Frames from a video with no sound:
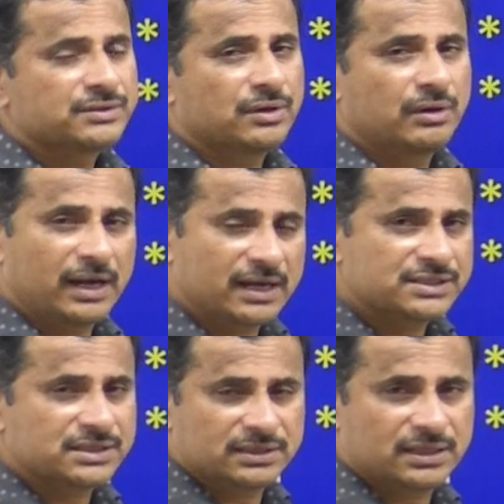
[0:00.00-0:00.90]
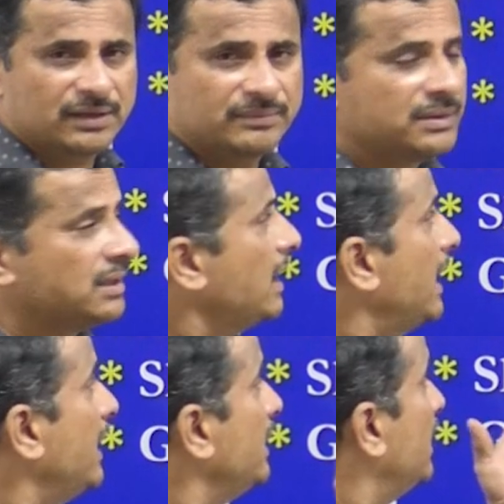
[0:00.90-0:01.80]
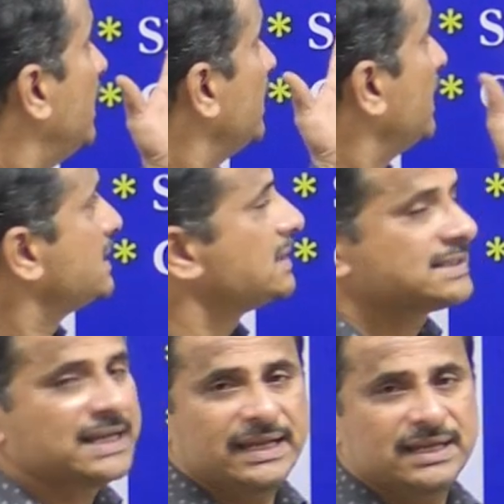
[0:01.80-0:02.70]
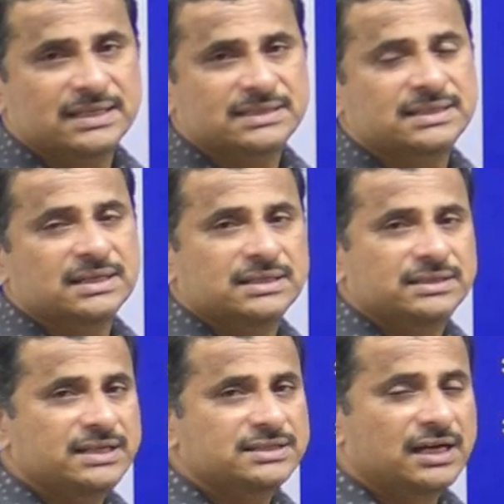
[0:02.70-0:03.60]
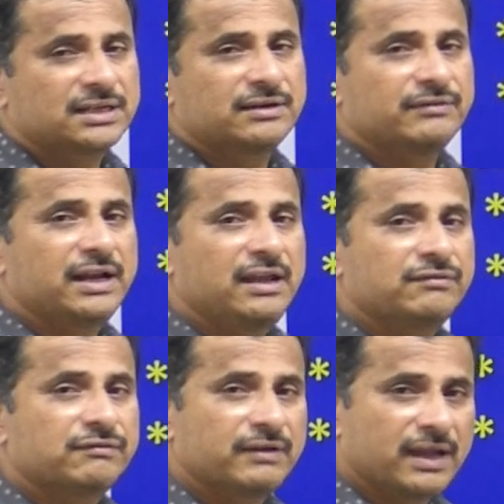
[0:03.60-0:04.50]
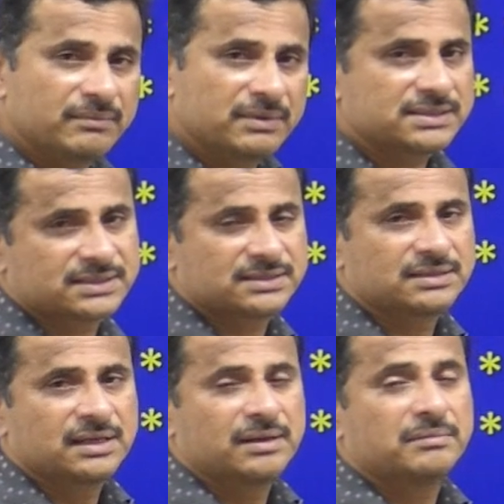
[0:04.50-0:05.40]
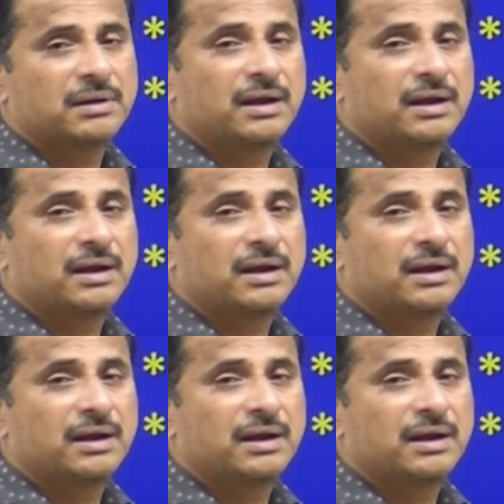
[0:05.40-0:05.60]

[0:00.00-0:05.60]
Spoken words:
so Errachandanam, and next Cycas. These are the very famous